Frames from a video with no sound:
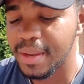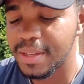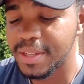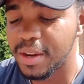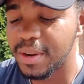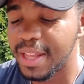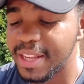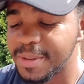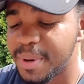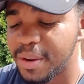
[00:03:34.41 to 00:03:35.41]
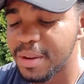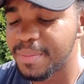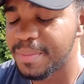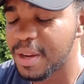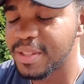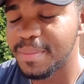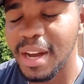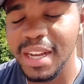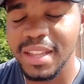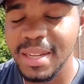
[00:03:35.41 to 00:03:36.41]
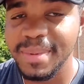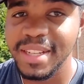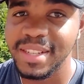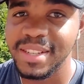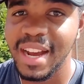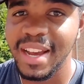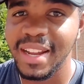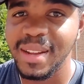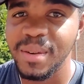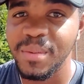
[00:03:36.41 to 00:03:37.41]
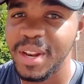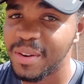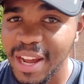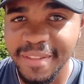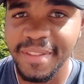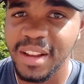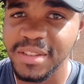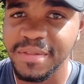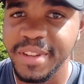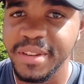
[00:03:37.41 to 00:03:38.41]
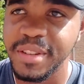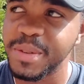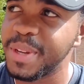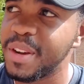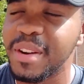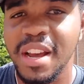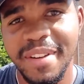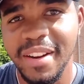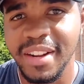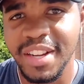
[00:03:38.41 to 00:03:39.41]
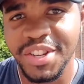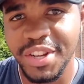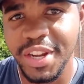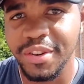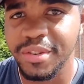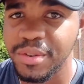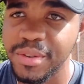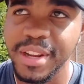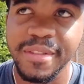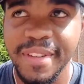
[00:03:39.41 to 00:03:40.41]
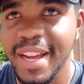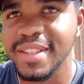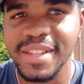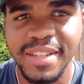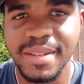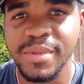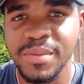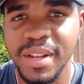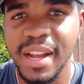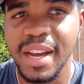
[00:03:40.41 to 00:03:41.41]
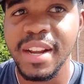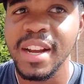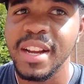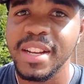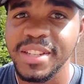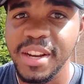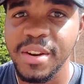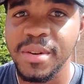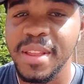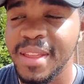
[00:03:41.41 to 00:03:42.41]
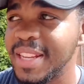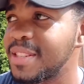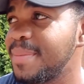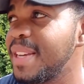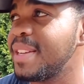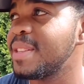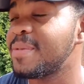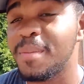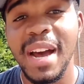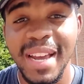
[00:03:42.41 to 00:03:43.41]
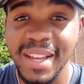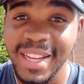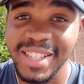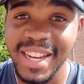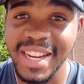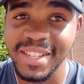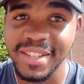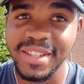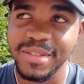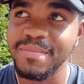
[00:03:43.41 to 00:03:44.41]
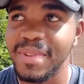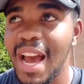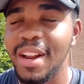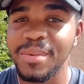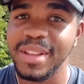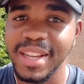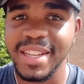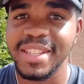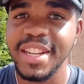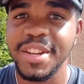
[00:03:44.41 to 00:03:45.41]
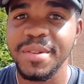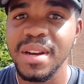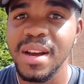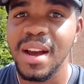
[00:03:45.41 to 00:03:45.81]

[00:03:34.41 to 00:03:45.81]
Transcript: So in this post-apocalyptic society, we don't have fossil fuels and we don't have air conditioning or cooling or fan systems and whatnot. So this means for my education to adequately continue,